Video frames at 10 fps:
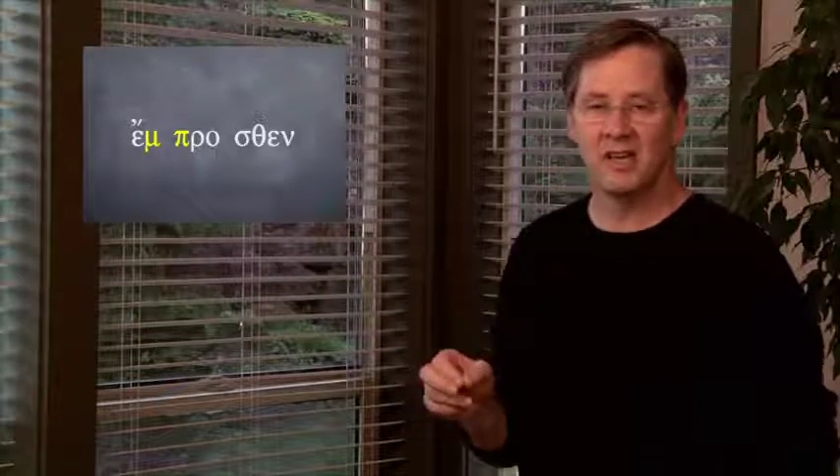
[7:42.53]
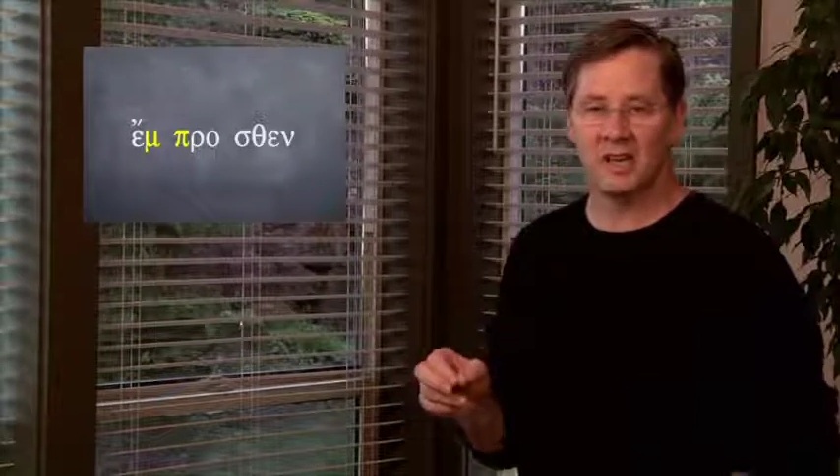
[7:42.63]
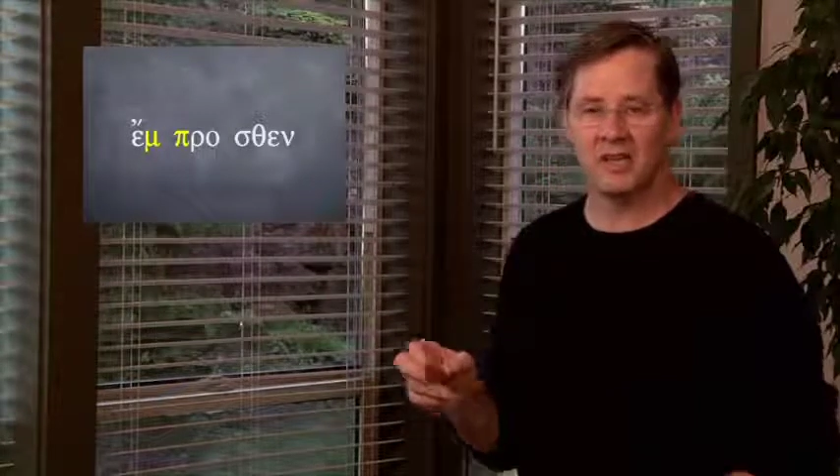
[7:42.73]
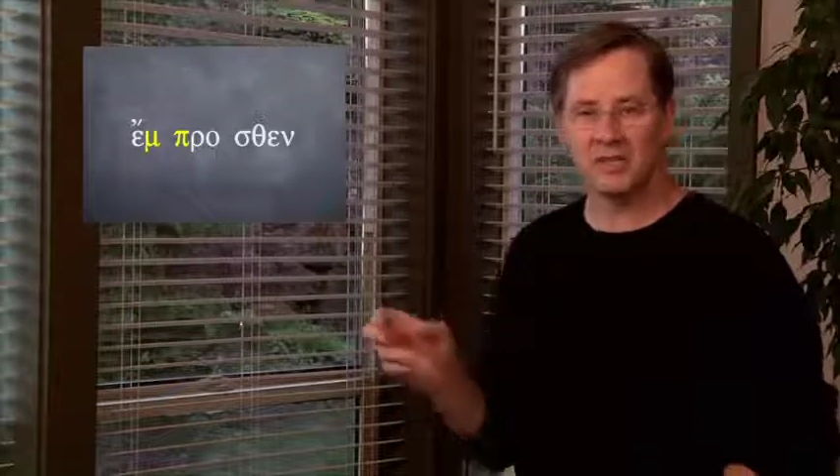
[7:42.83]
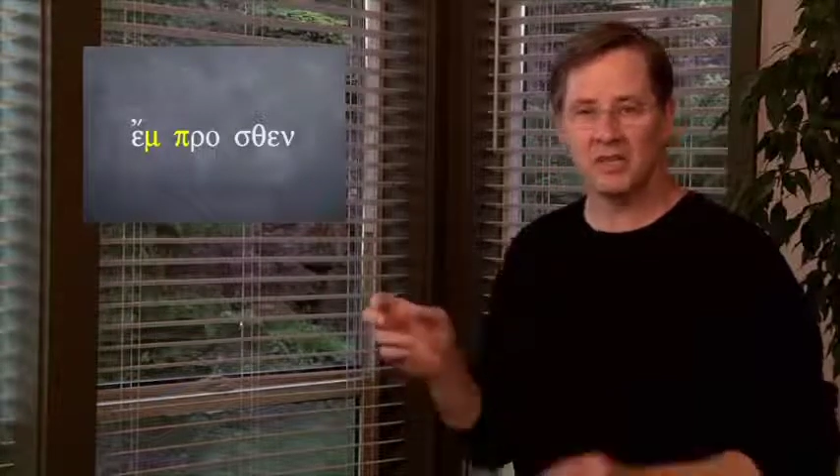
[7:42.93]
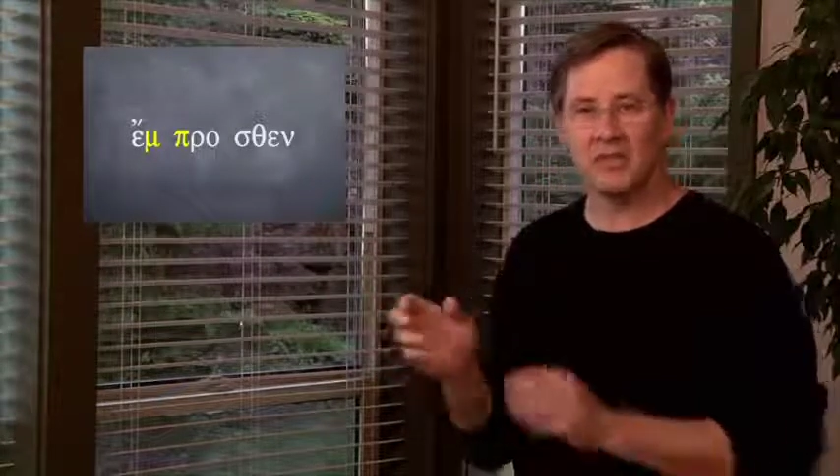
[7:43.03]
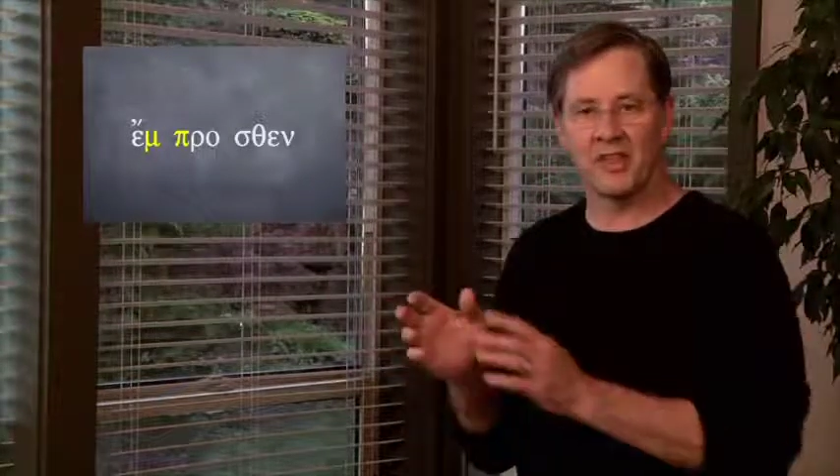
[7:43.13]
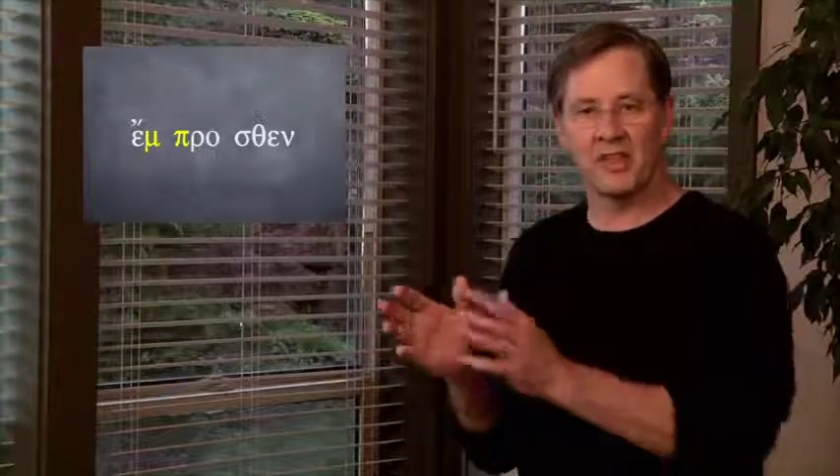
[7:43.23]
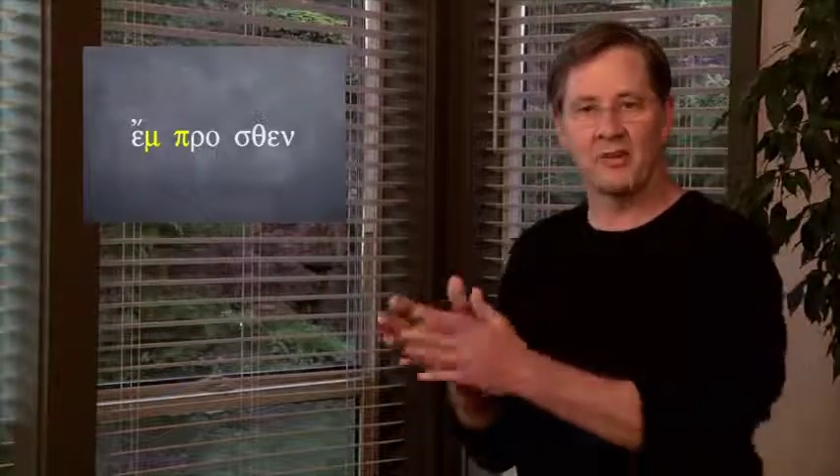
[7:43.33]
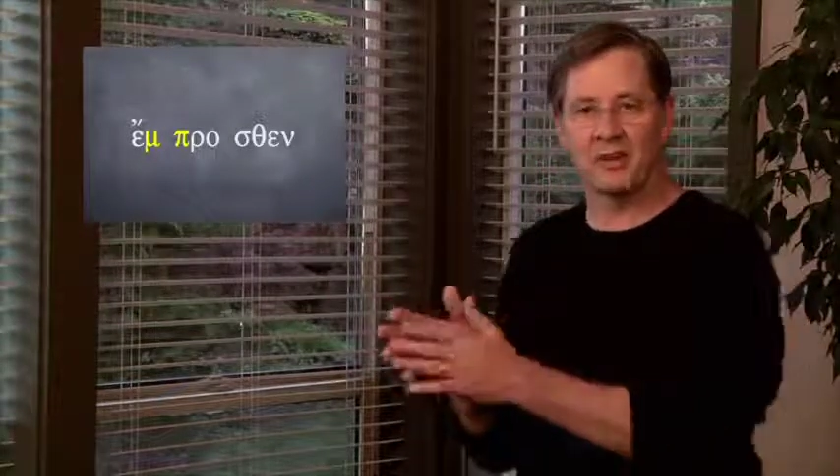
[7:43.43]
and so
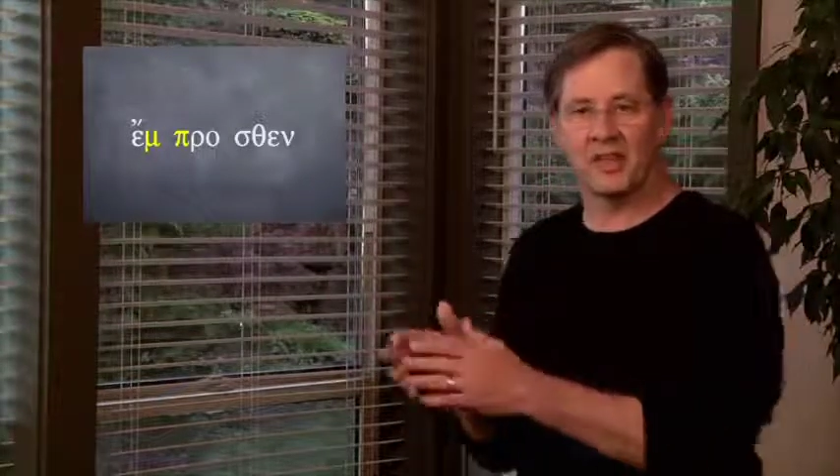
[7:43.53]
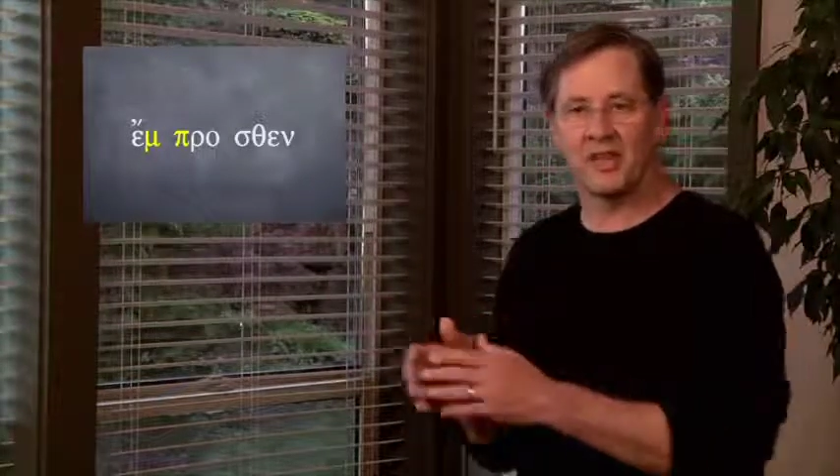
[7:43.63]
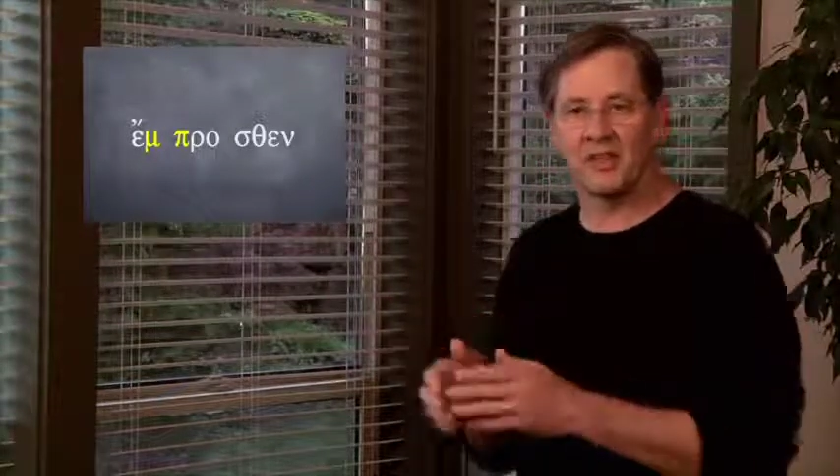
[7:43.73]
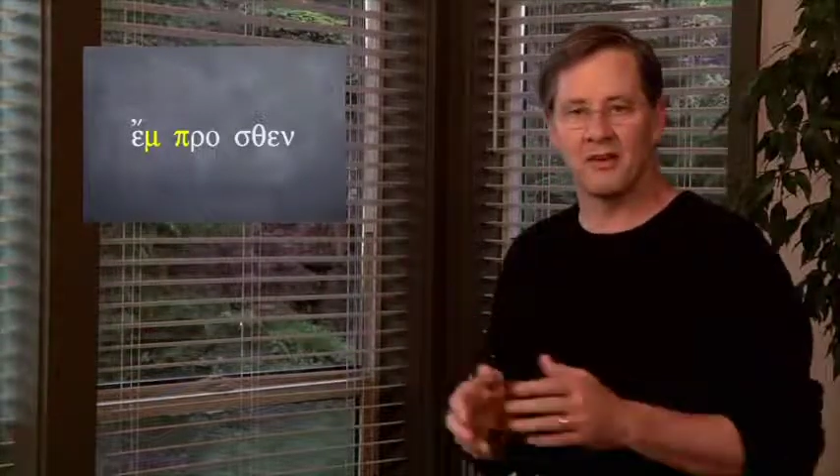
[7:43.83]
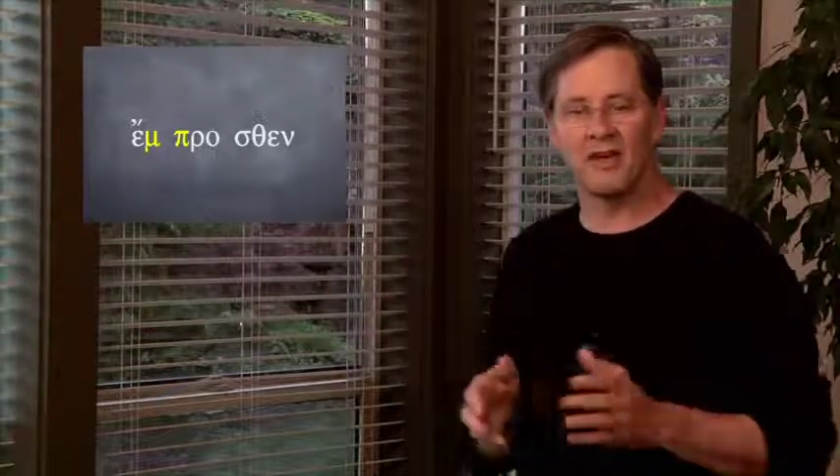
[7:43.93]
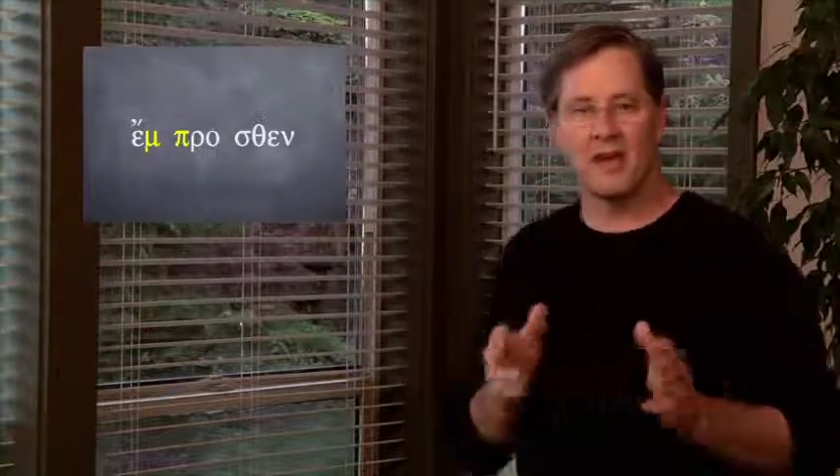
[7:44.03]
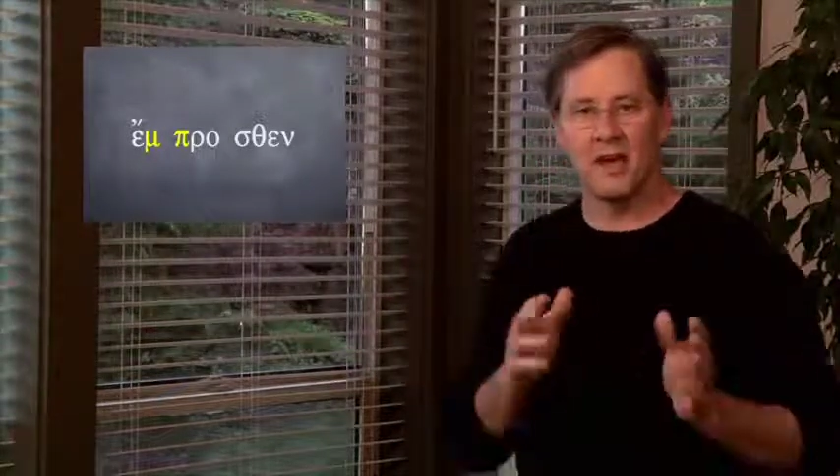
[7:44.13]
they go together.